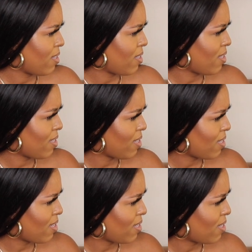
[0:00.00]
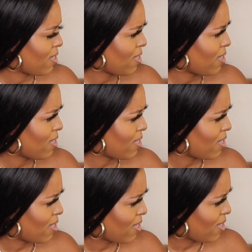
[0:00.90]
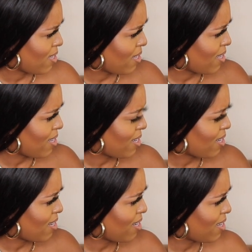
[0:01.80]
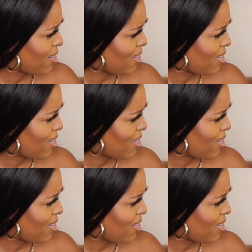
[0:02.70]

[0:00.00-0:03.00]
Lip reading: [no speech]